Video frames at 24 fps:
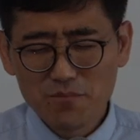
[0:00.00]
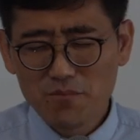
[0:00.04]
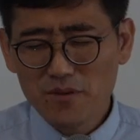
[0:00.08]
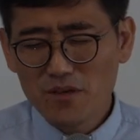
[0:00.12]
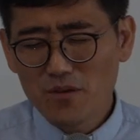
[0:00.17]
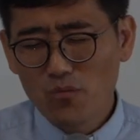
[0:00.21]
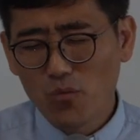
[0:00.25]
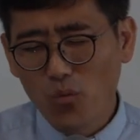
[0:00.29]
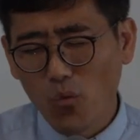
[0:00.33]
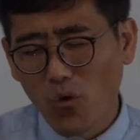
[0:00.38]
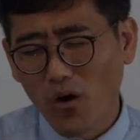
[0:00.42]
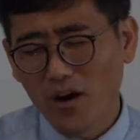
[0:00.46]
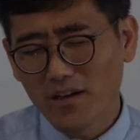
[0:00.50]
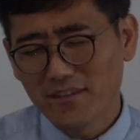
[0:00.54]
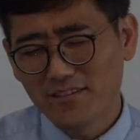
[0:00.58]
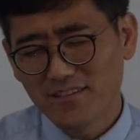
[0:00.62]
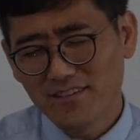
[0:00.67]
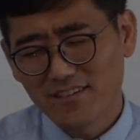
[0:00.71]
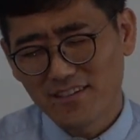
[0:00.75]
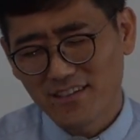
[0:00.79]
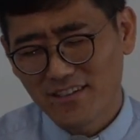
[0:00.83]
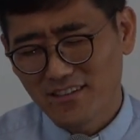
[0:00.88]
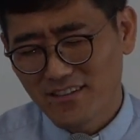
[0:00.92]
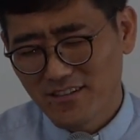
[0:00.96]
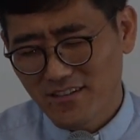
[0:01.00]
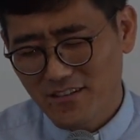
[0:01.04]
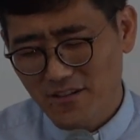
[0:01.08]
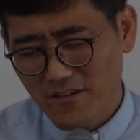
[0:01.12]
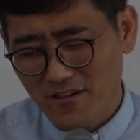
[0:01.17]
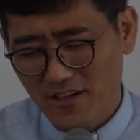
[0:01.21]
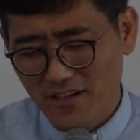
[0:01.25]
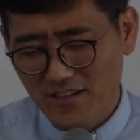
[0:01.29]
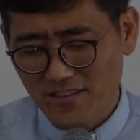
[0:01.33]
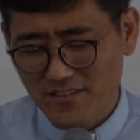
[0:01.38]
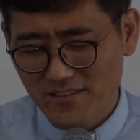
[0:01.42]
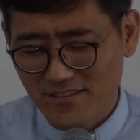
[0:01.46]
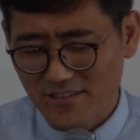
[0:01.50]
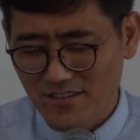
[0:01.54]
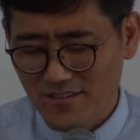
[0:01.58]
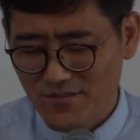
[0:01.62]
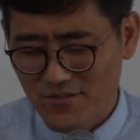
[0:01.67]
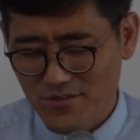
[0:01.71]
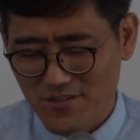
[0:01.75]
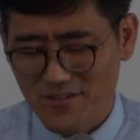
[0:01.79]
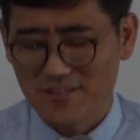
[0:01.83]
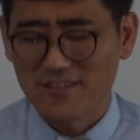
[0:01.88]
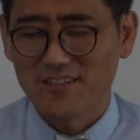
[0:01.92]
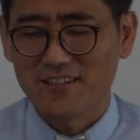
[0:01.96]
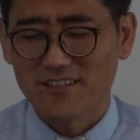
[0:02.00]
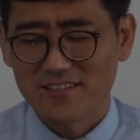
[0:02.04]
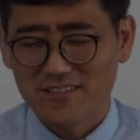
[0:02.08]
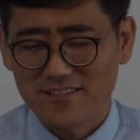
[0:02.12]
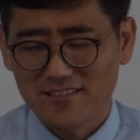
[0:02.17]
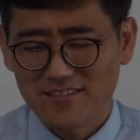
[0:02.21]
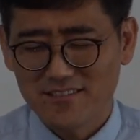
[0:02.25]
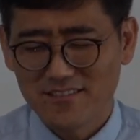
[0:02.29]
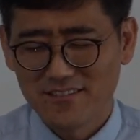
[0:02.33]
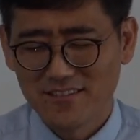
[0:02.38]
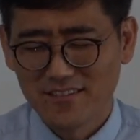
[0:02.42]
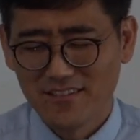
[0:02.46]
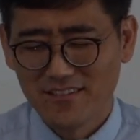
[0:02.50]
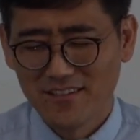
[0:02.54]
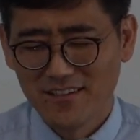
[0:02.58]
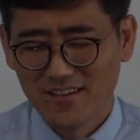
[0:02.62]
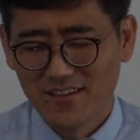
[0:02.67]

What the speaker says: to be one in Christ Jesus.